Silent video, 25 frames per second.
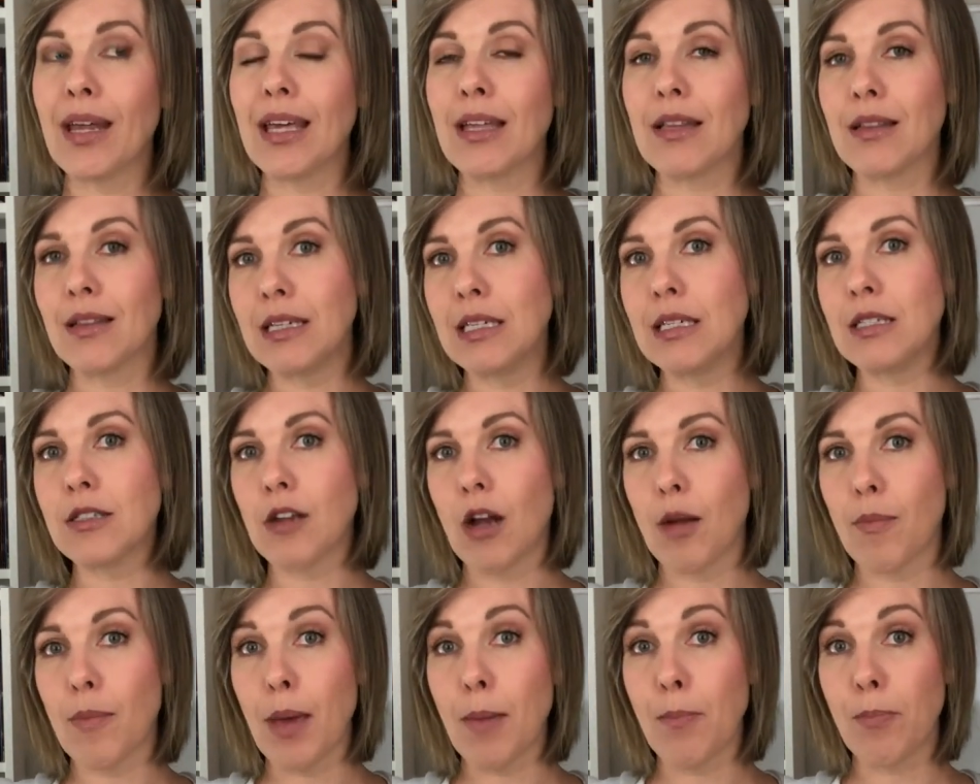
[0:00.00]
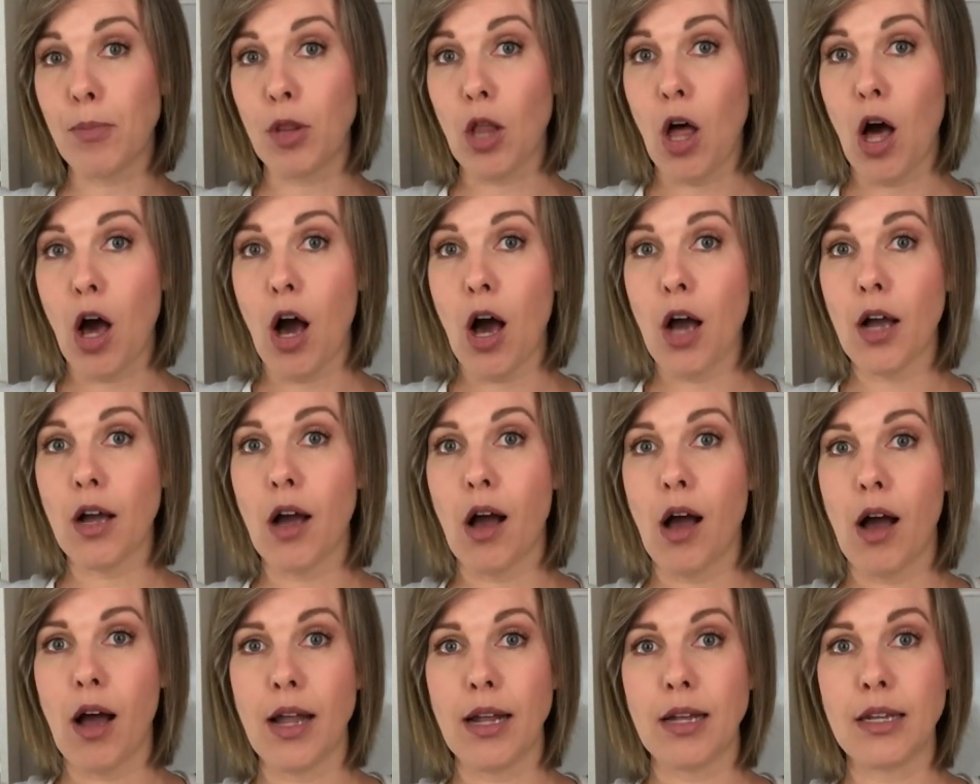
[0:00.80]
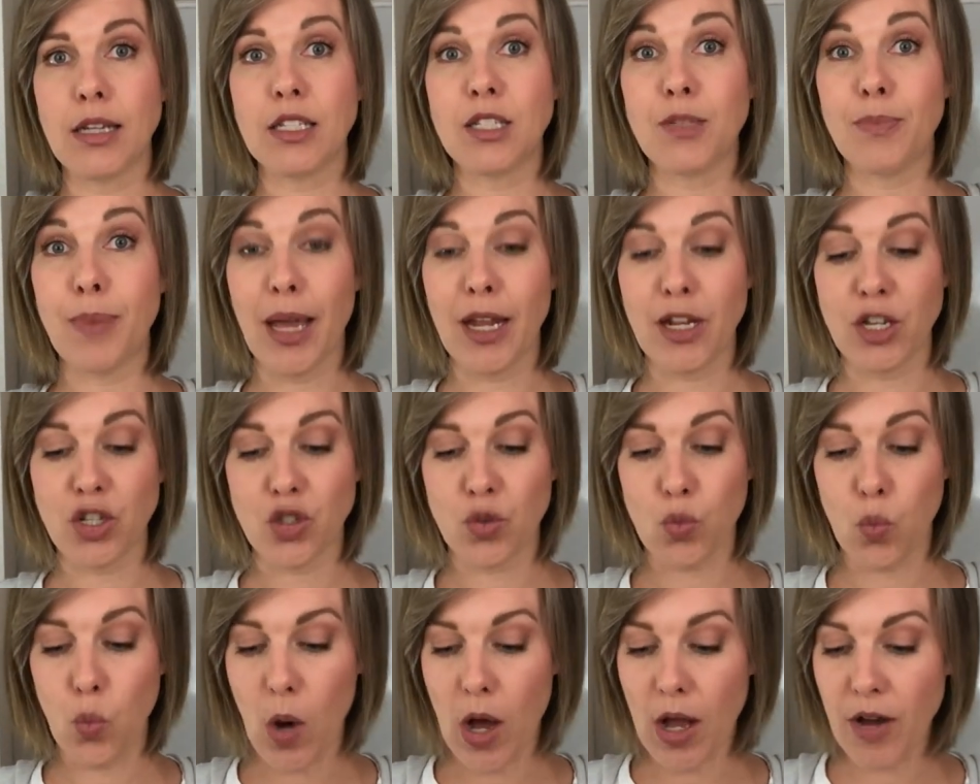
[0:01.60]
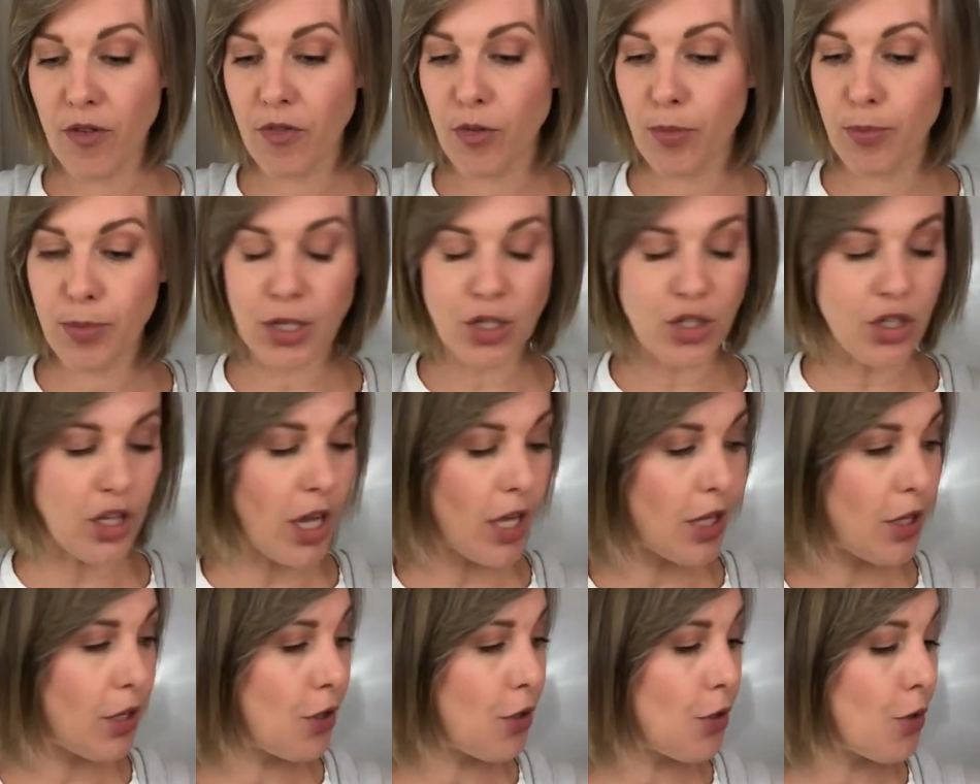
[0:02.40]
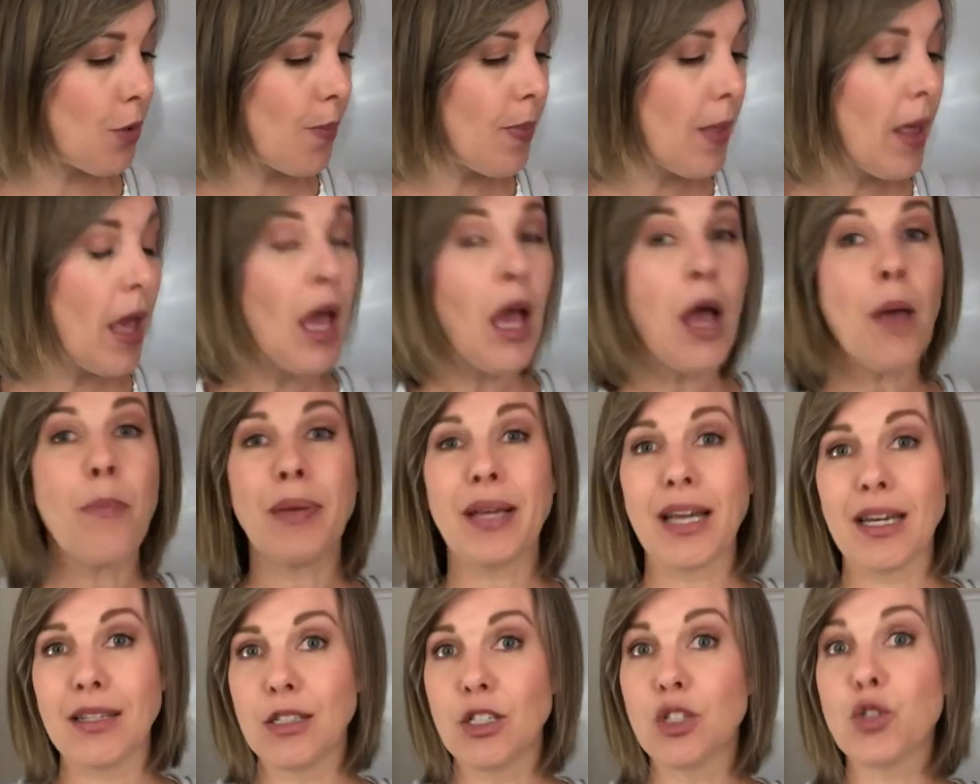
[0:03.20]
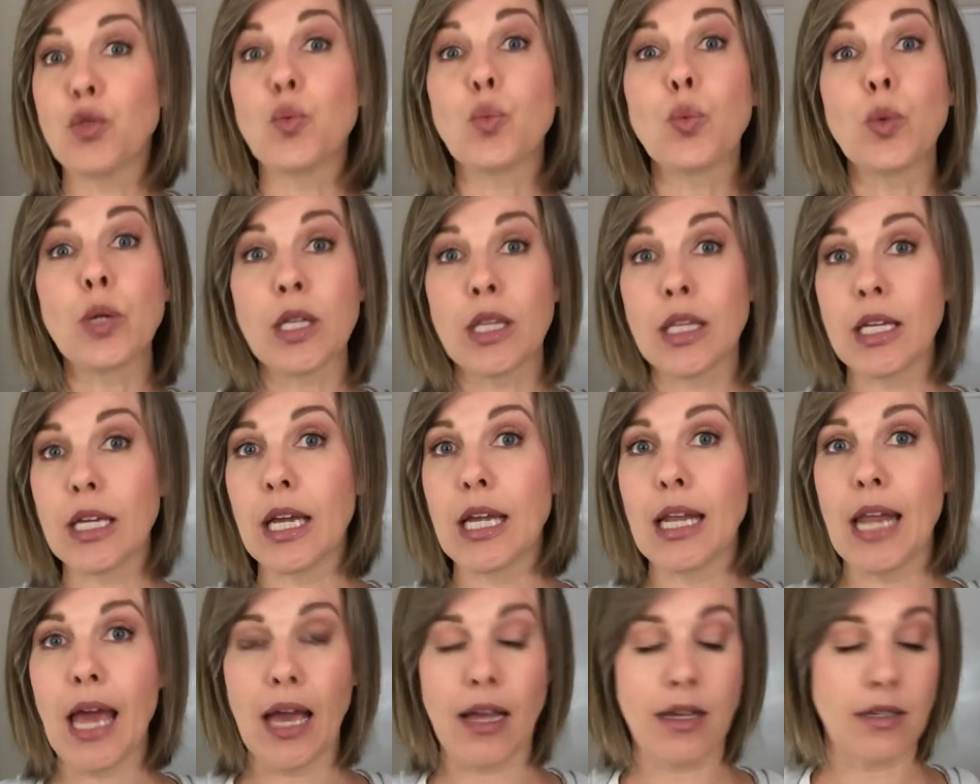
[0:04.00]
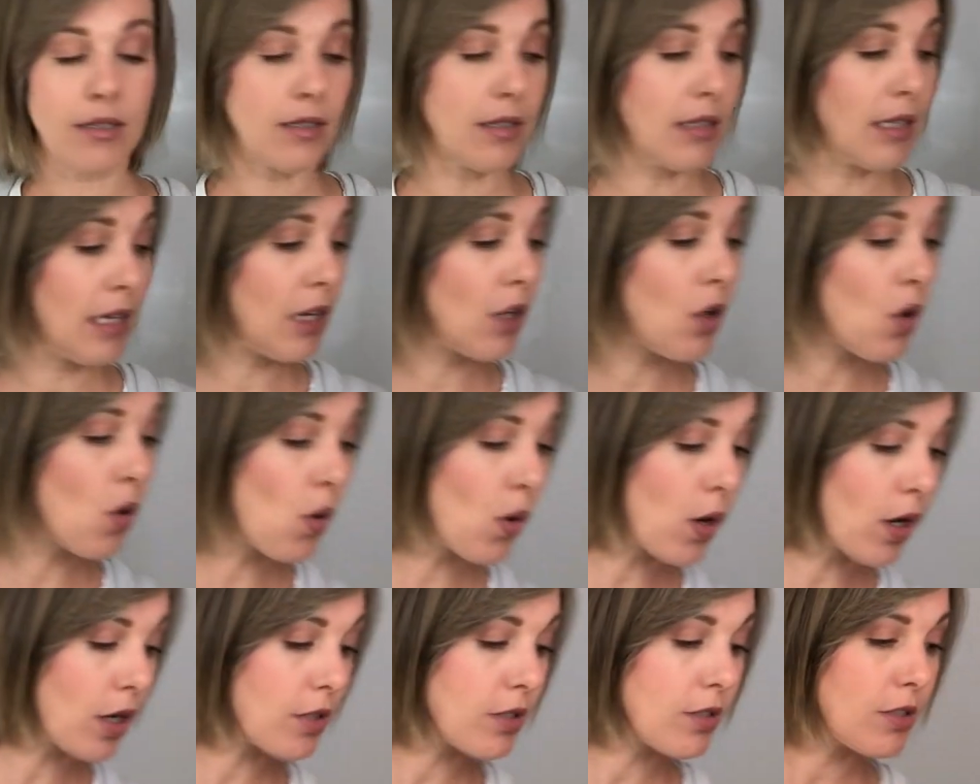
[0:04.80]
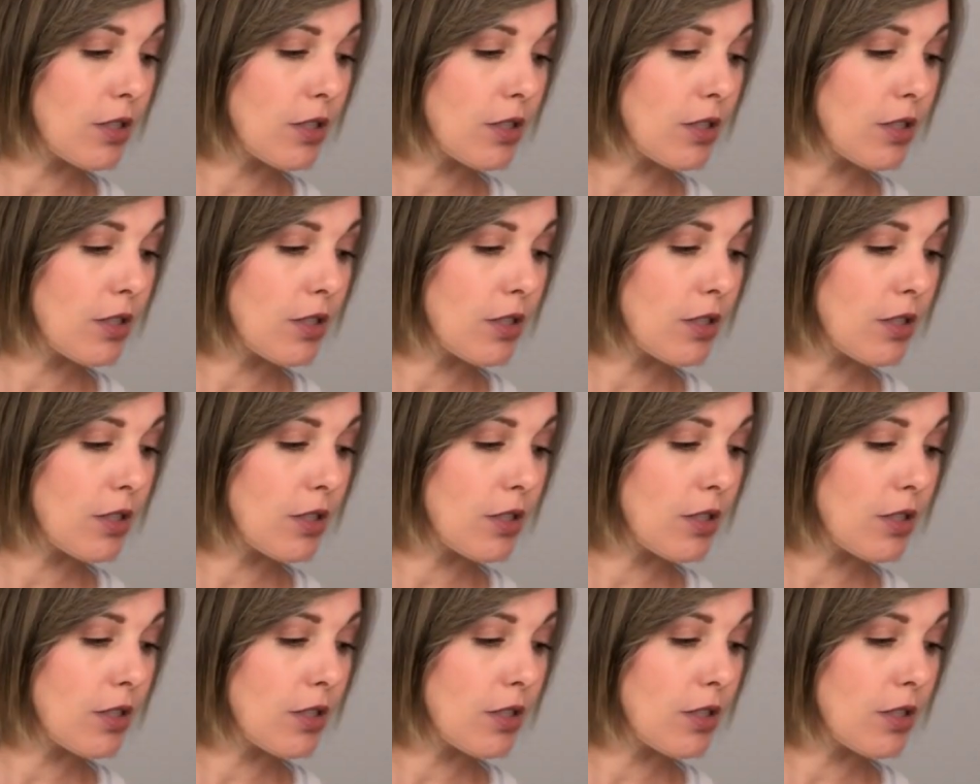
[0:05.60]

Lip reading: at least on my blog, on Spanish 1 from BJU because it's really an excellent course.